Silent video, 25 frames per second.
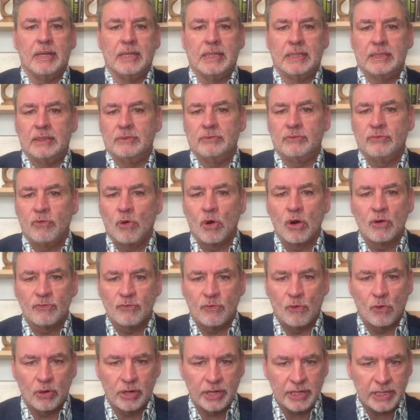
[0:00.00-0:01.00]
uh, four
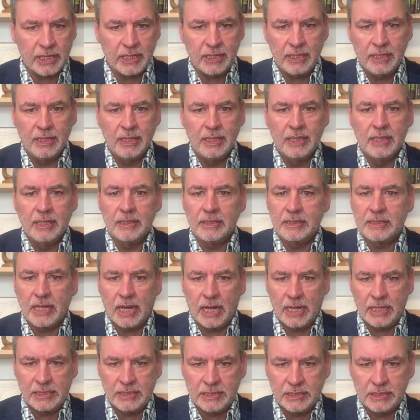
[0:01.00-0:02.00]
forty
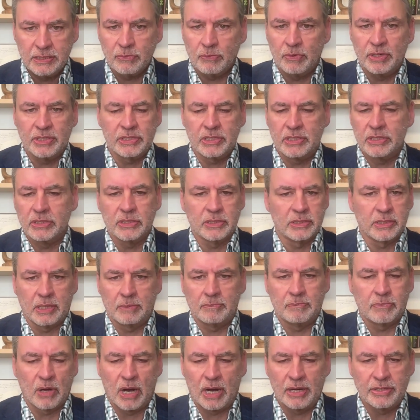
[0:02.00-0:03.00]
tons, which is
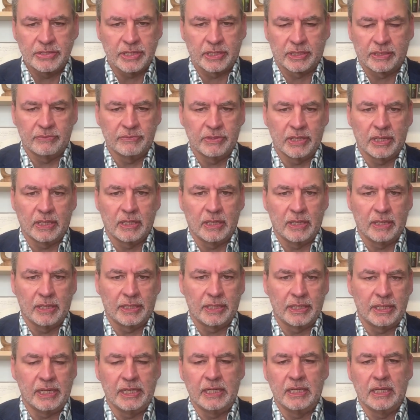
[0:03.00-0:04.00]
a project of the Cl-
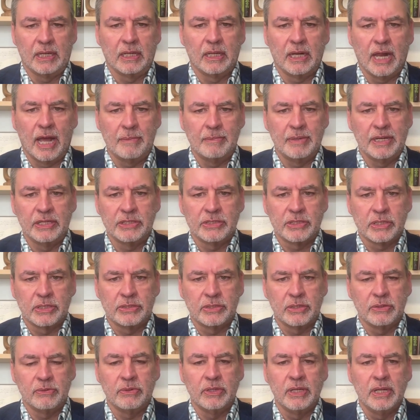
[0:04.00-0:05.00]
Canadian Climate
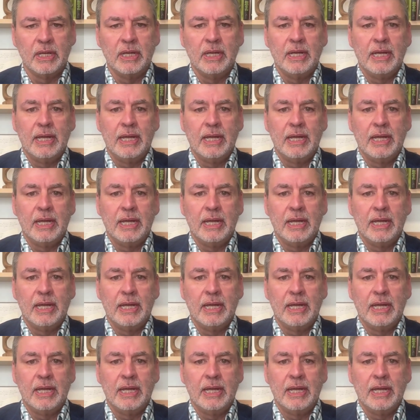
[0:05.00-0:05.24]
Institute.